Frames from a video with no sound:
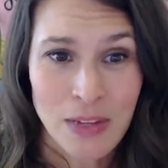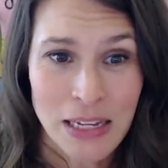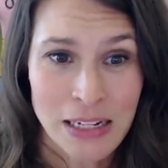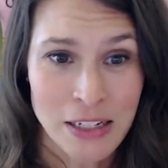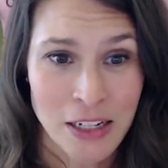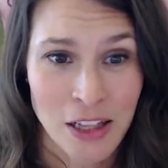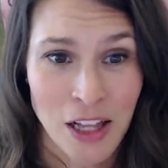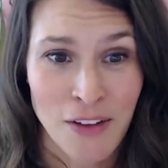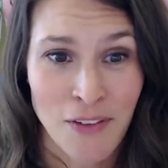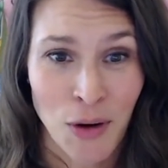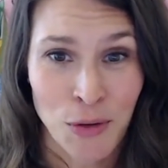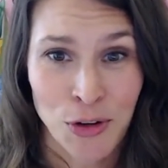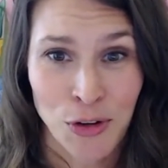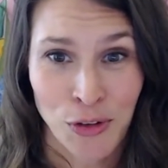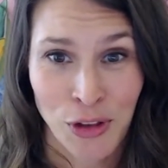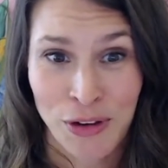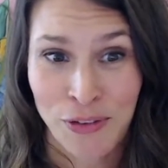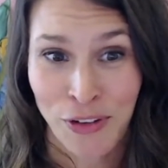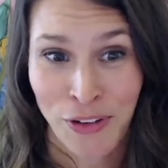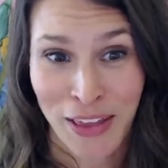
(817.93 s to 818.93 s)
to love on your
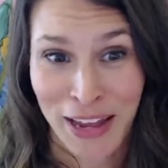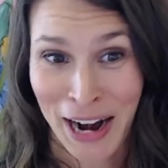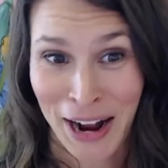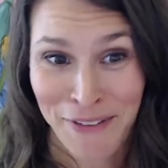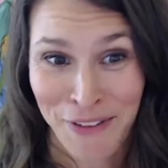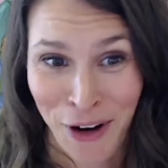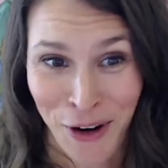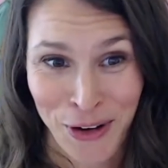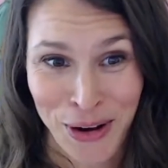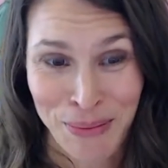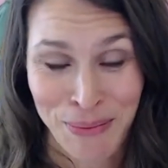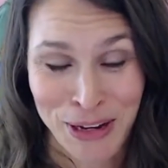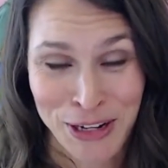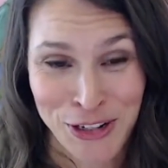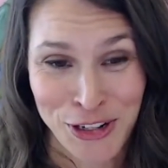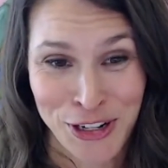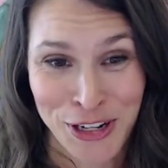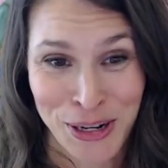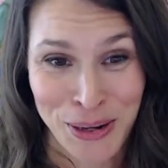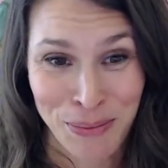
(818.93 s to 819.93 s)
liver that I've already
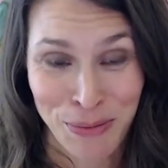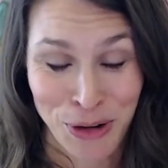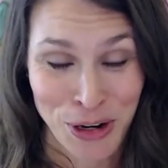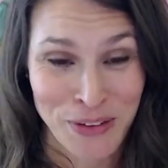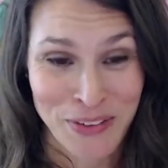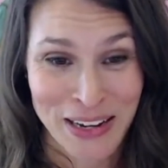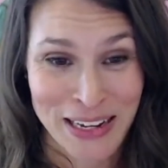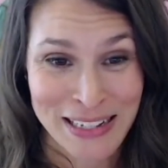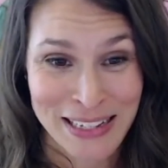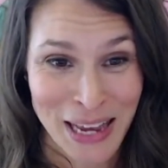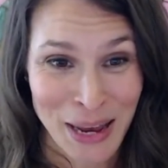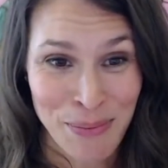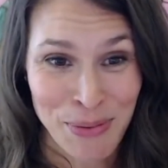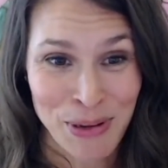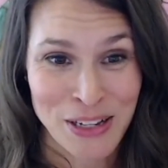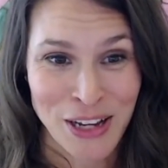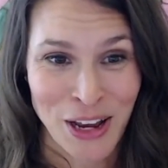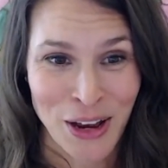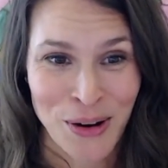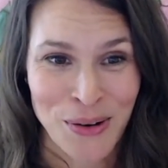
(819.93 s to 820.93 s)
mentioned in a previous
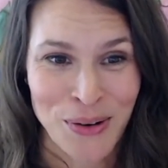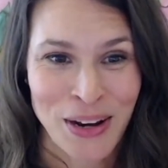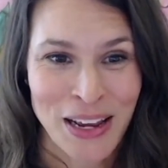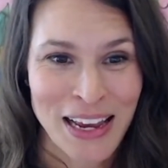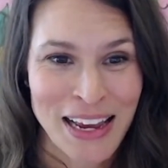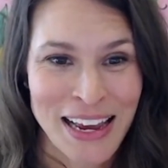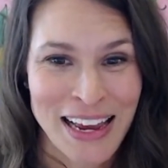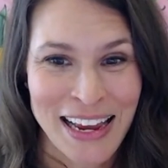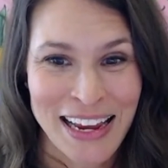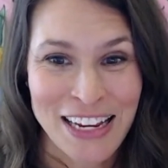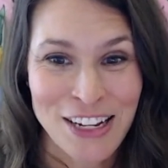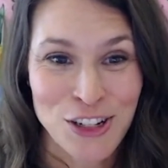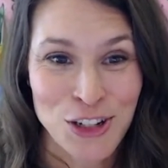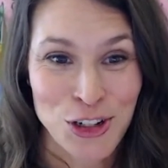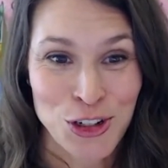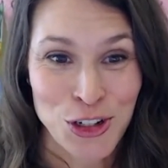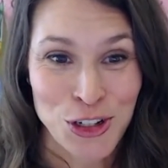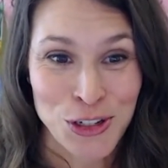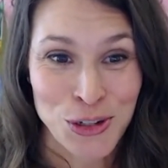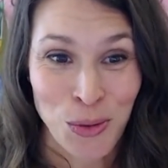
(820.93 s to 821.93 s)
episode is to
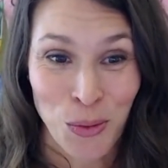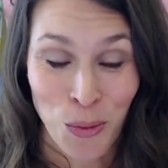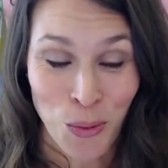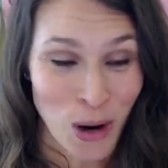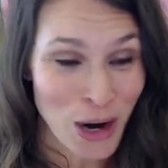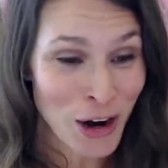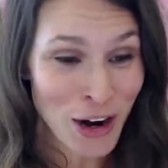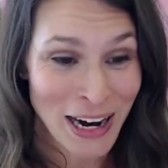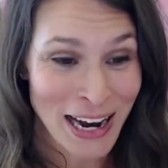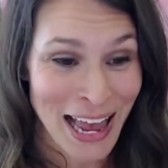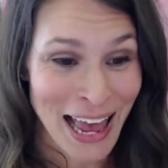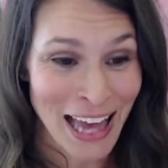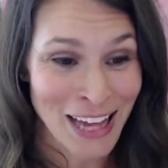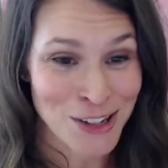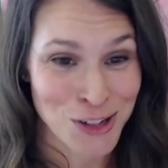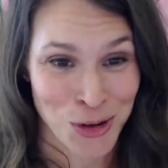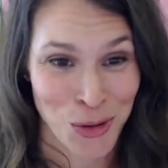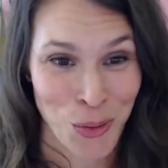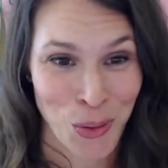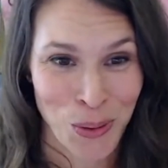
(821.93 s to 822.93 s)
just wear a
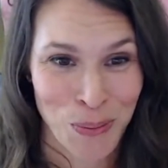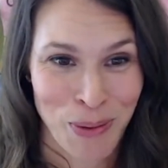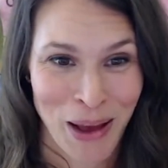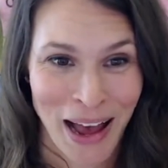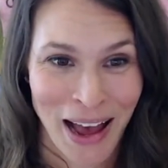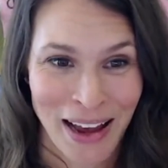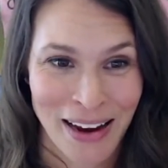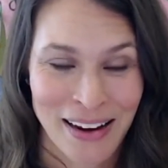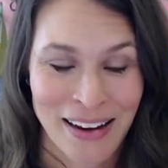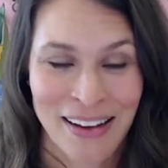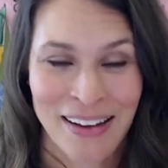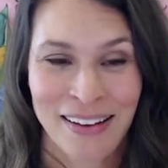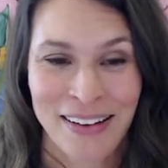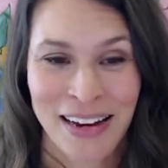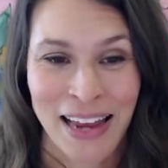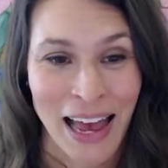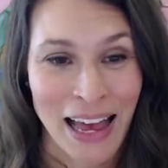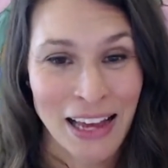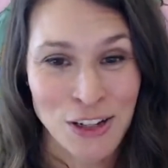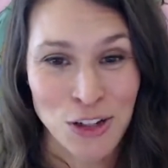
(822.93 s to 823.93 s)
castor oil pack.
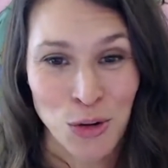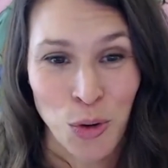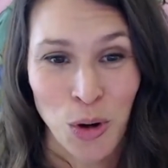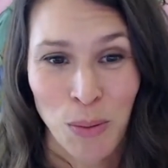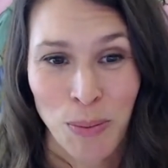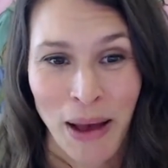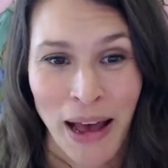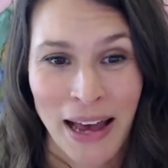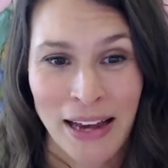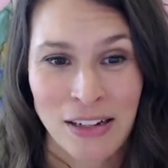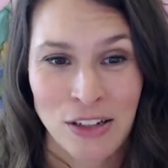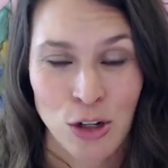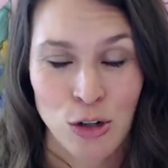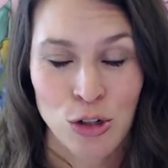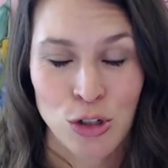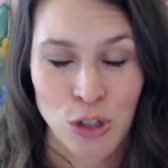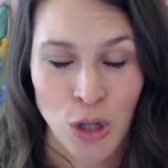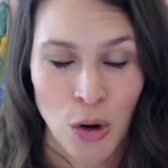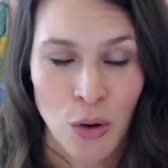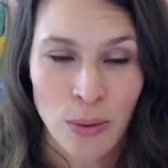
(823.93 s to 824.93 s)
Castor oil packs are
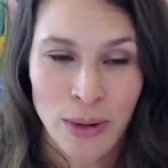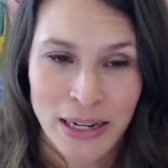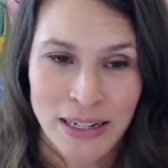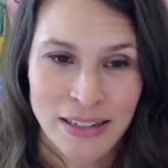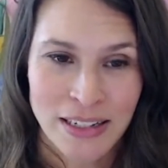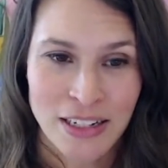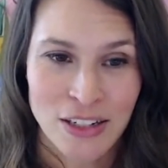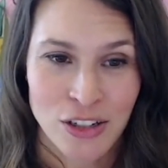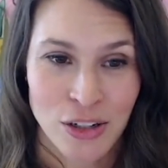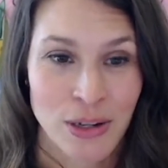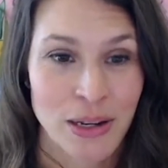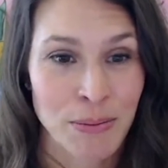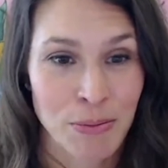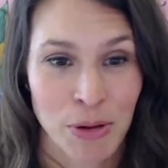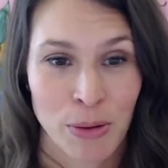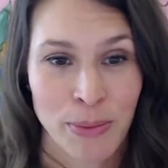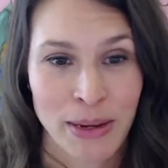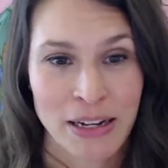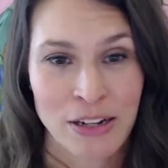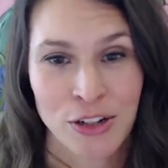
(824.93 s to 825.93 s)
so easy to
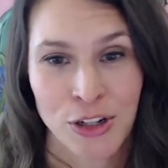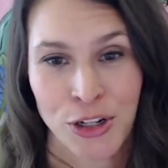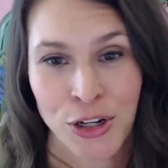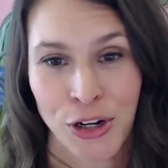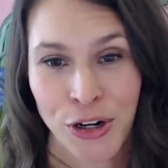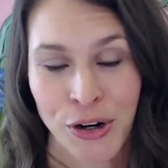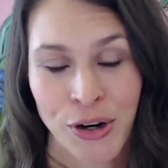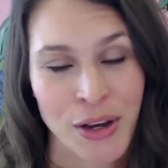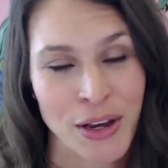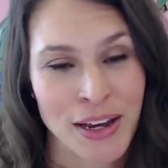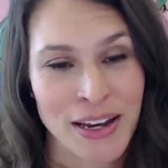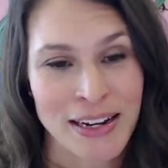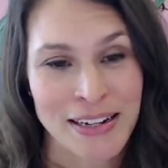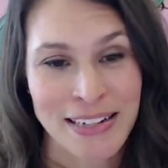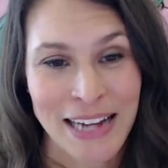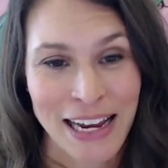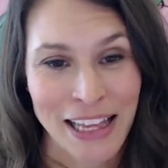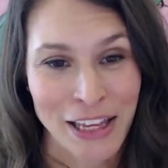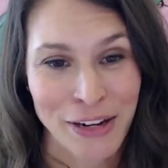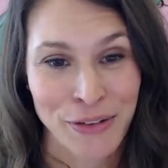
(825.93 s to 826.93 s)
implement into your
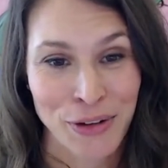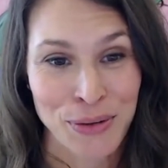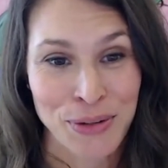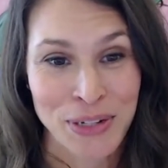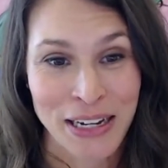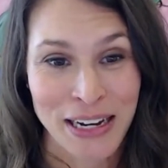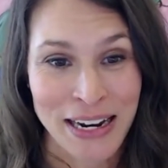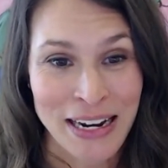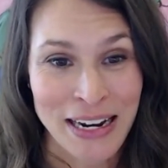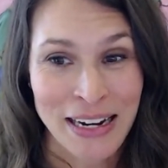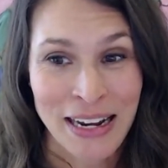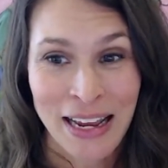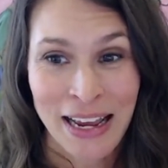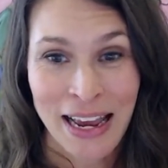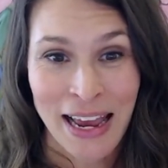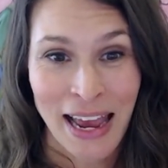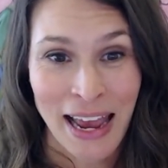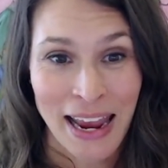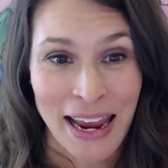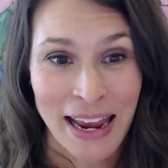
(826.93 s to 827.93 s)
daily routine
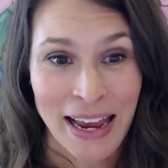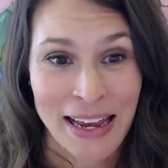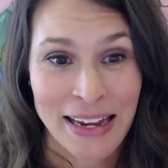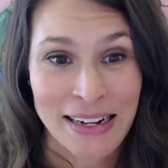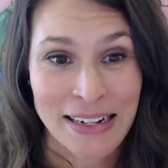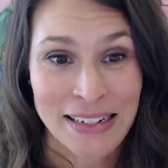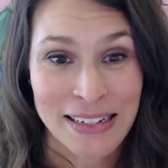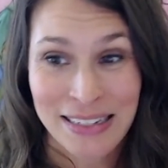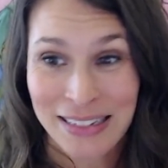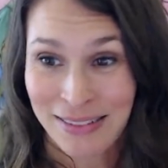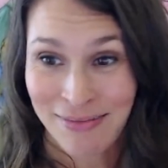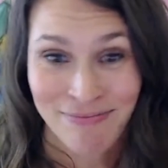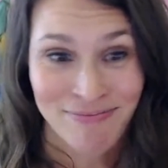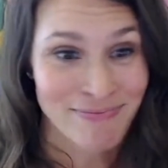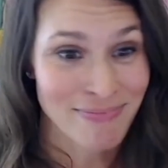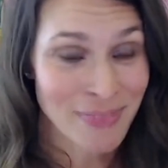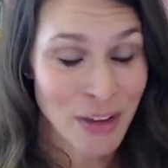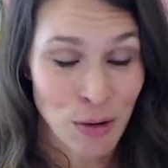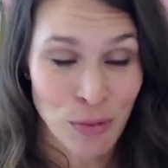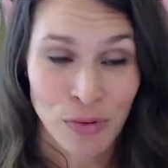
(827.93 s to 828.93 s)
and
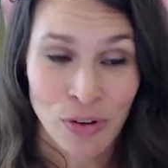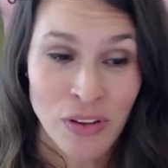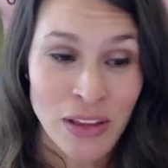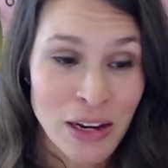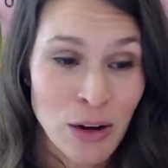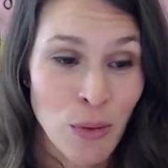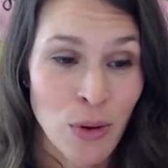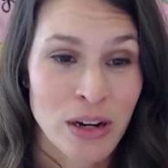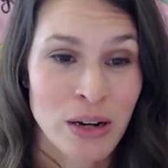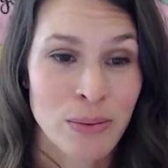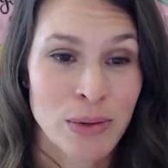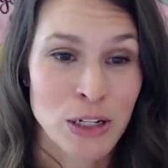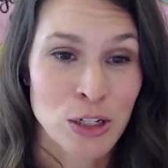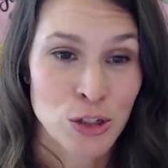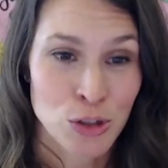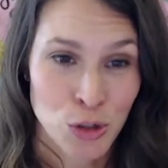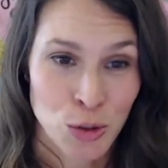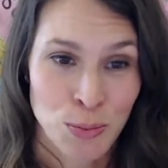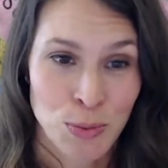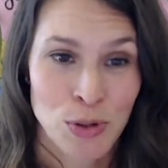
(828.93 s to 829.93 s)
they're really going to be
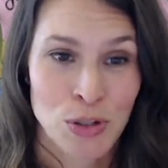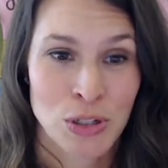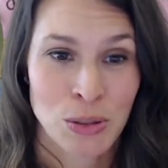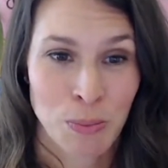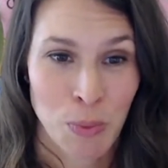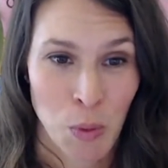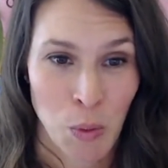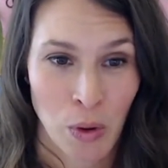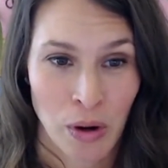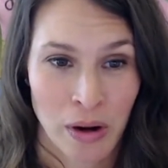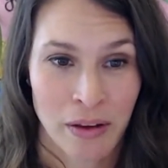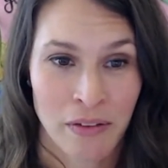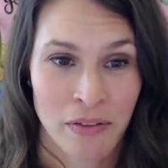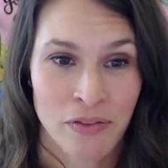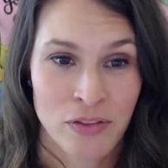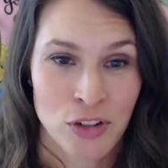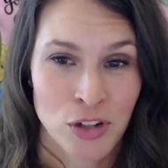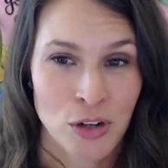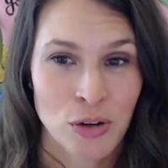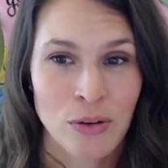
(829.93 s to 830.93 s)
super
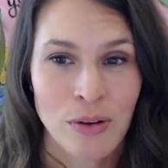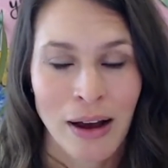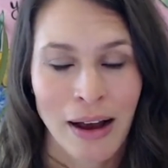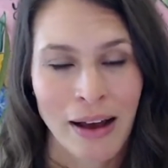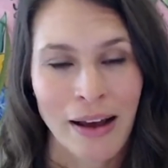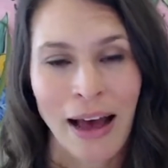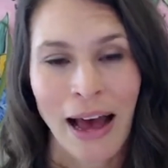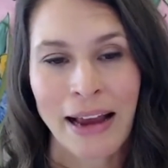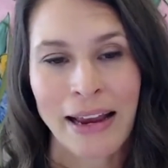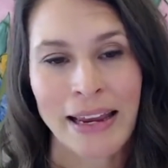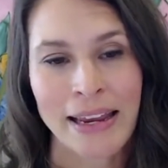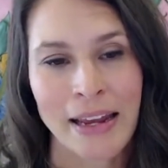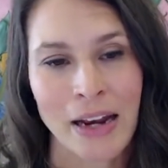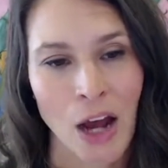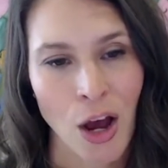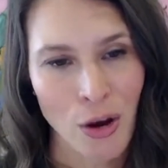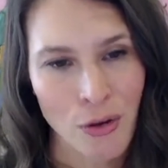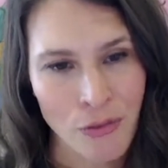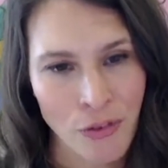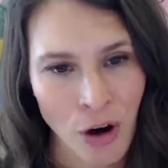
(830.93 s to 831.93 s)
supportive to again
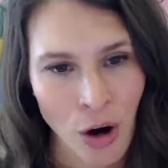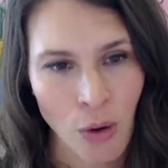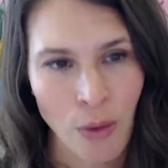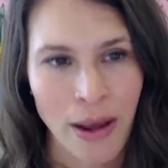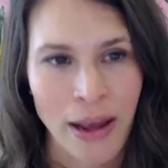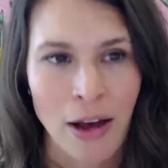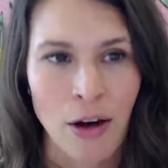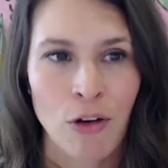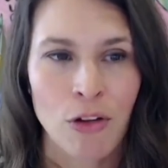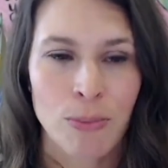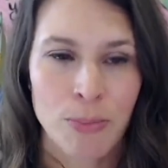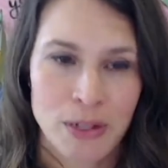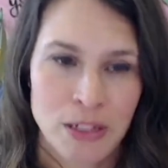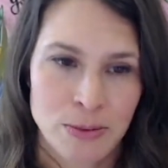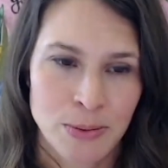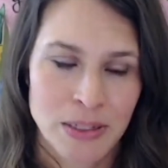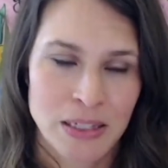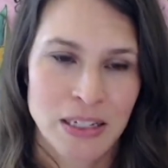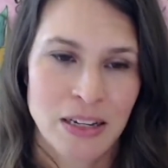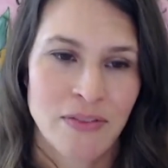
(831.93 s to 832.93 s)
overall health but
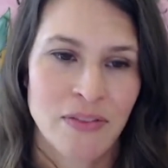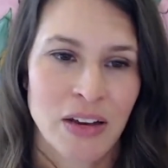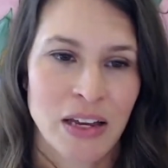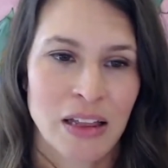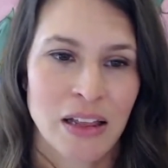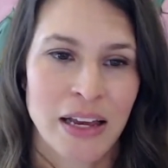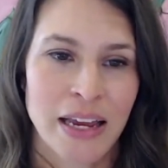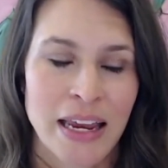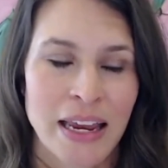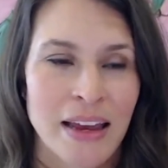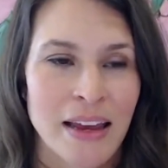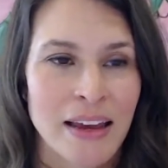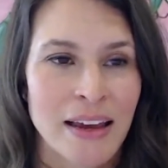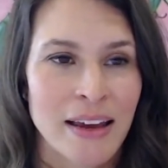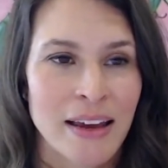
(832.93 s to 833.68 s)
specifically